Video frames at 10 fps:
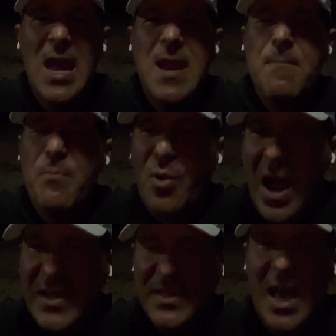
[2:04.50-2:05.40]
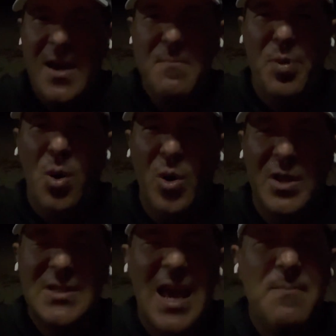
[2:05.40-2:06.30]
embrace that
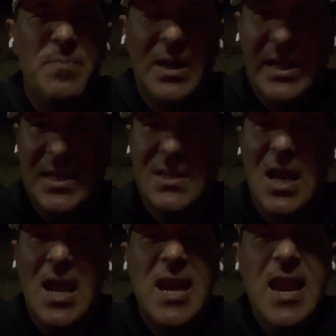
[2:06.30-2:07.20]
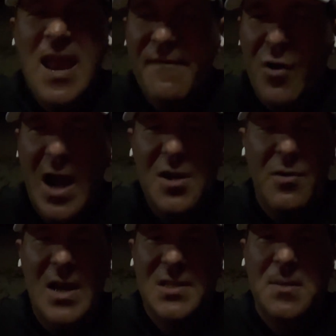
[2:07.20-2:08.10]
importance, and please never
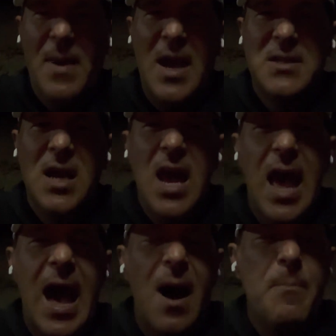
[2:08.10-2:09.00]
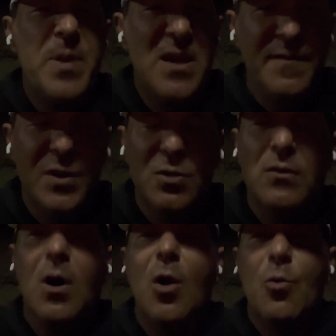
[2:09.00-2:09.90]
underestimate how
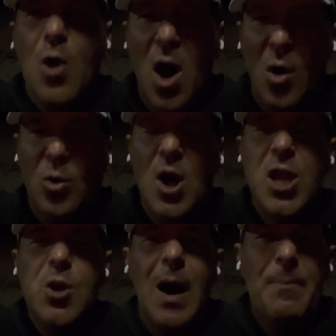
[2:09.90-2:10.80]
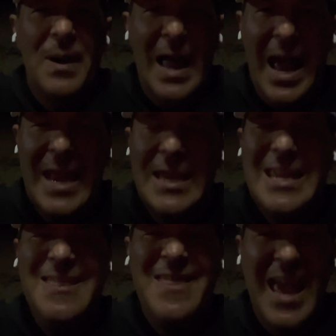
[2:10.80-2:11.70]
pivotal a role you are playing
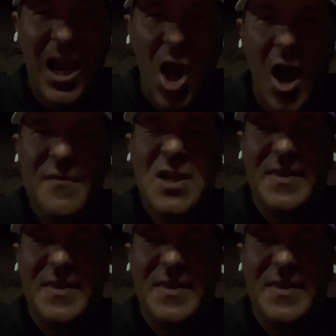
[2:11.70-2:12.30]
in their lives at